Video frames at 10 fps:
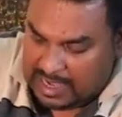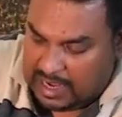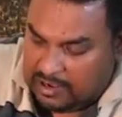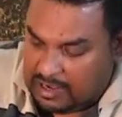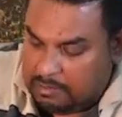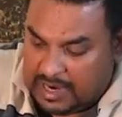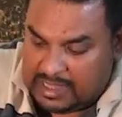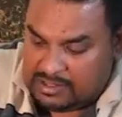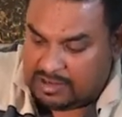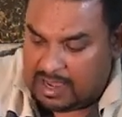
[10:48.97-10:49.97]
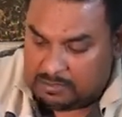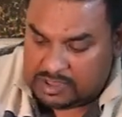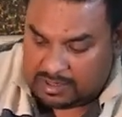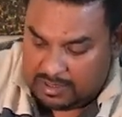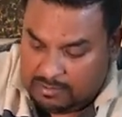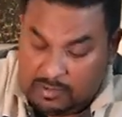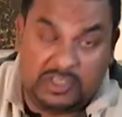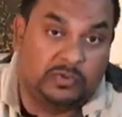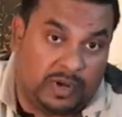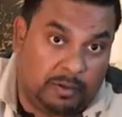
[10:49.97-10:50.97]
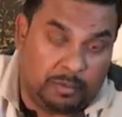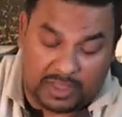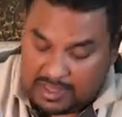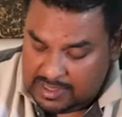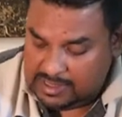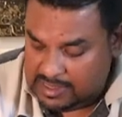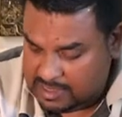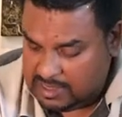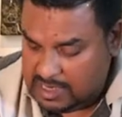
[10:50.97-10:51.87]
and you can buy this on Amazon, which is where I bought this.